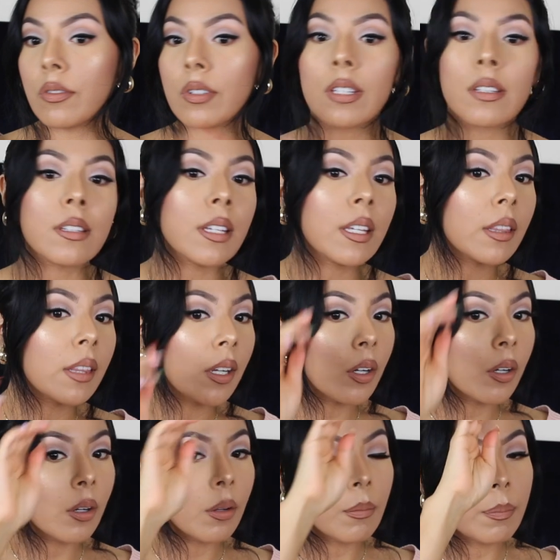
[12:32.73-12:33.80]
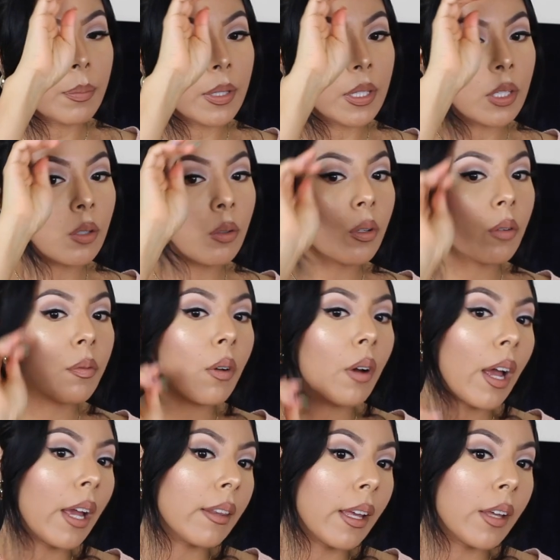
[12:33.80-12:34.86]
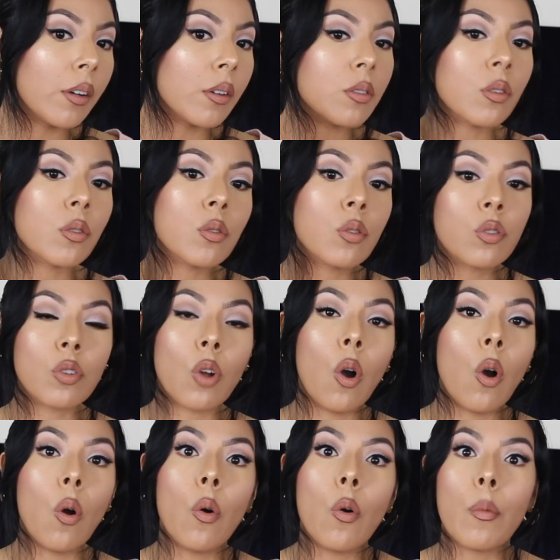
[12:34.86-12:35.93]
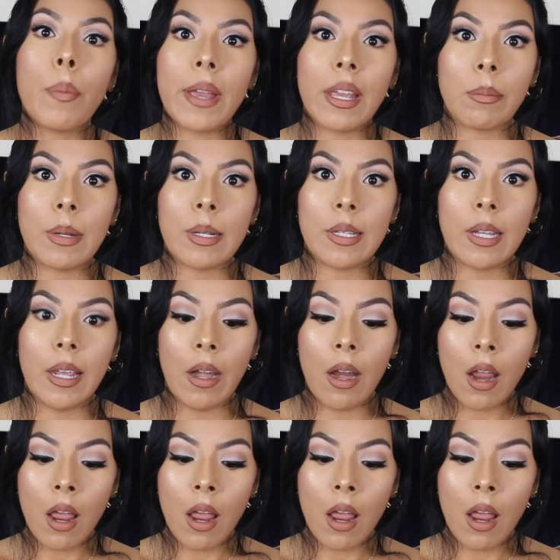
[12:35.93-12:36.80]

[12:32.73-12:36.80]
As you can see, they're beautiful highlighters, so pigmented,